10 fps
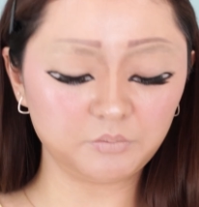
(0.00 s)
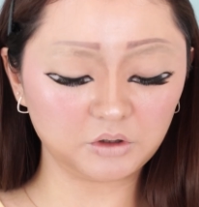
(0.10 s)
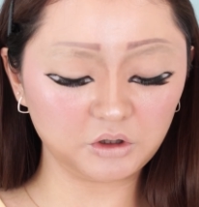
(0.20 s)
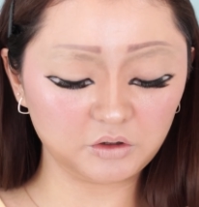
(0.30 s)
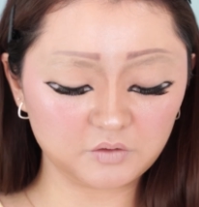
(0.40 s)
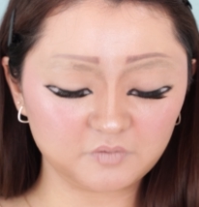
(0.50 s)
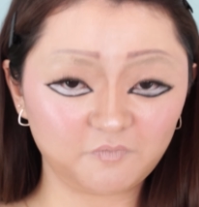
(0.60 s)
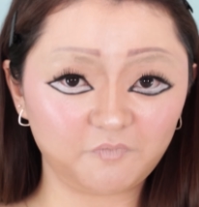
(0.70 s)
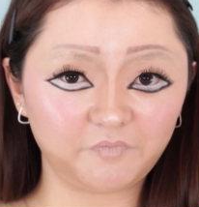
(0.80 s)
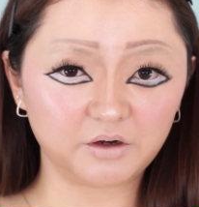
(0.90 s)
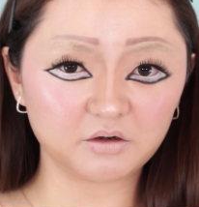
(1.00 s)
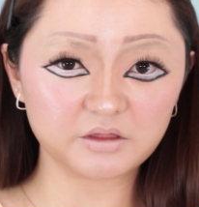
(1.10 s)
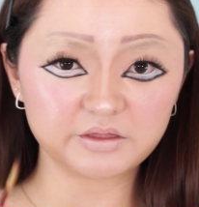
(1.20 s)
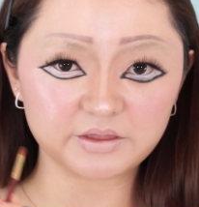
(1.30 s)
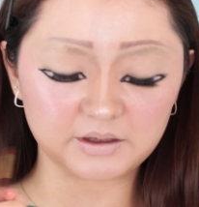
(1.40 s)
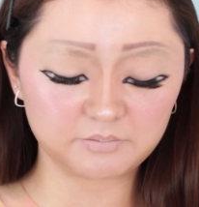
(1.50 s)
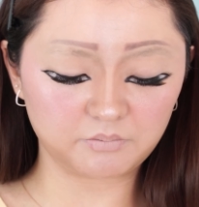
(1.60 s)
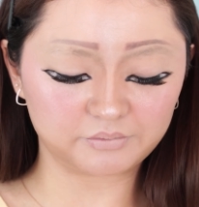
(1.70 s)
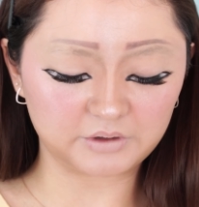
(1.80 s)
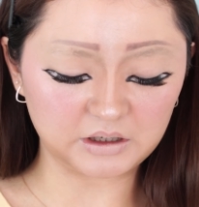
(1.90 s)
I'm gonna use very
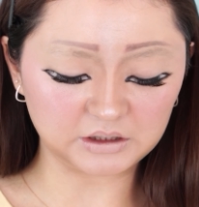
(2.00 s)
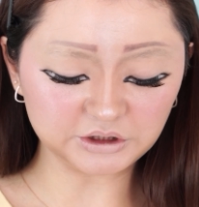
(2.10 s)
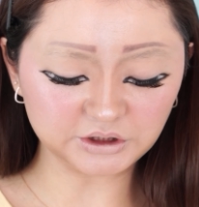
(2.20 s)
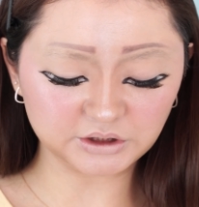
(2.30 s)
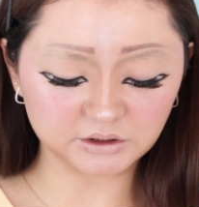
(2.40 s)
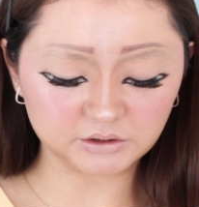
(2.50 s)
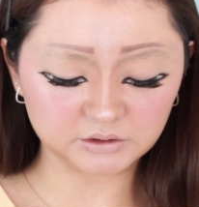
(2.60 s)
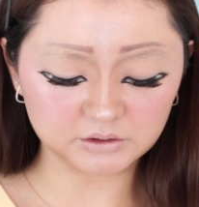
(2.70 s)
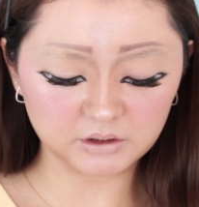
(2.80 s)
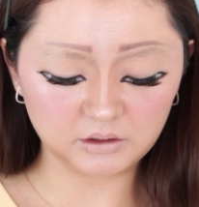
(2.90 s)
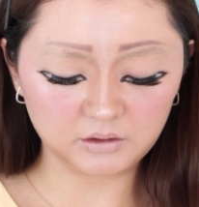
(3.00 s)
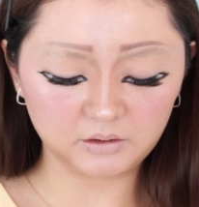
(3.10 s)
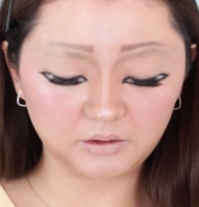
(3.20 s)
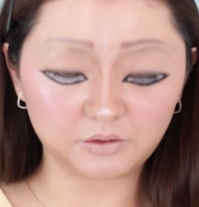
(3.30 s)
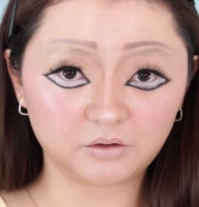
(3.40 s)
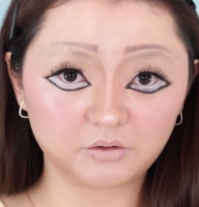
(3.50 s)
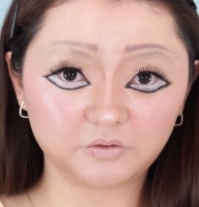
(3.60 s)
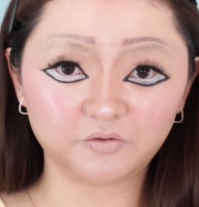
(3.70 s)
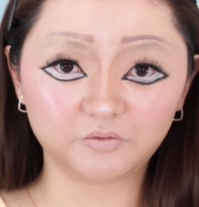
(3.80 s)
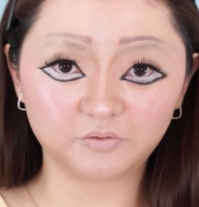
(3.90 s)
thin brush in order
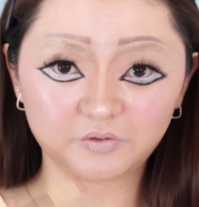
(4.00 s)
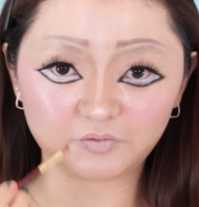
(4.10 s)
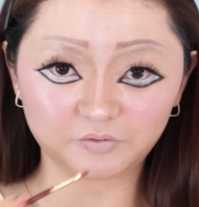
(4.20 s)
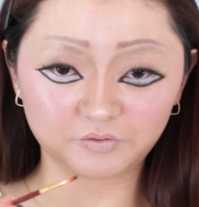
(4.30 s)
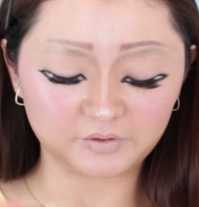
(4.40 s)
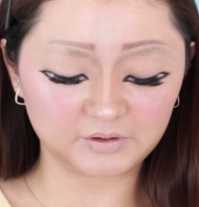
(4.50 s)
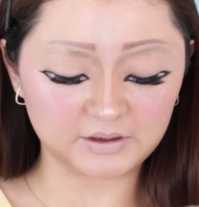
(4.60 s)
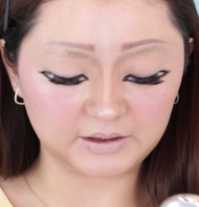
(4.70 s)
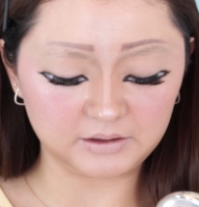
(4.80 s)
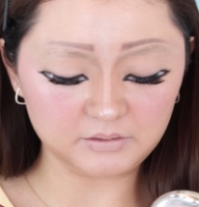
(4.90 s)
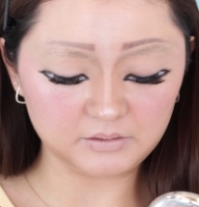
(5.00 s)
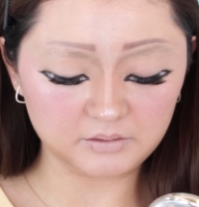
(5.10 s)
to just draw the line.